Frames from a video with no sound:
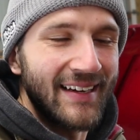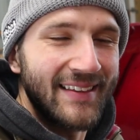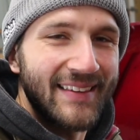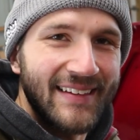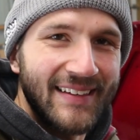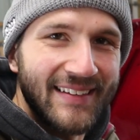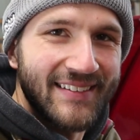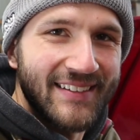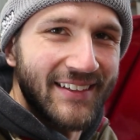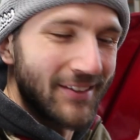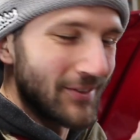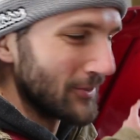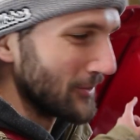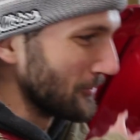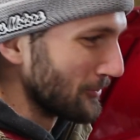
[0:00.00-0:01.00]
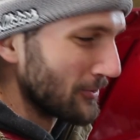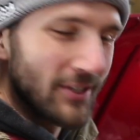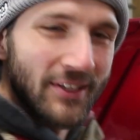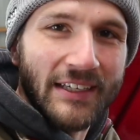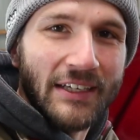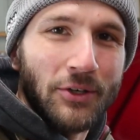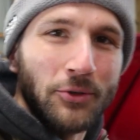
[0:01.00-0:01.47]
I think it's going to look
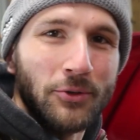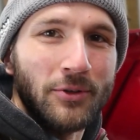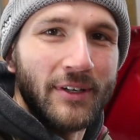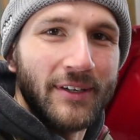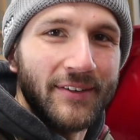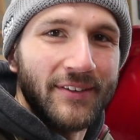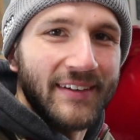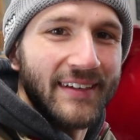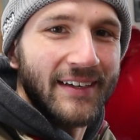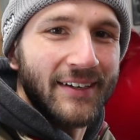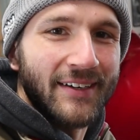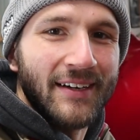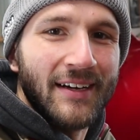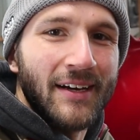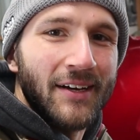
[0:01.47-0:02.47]
really cool under there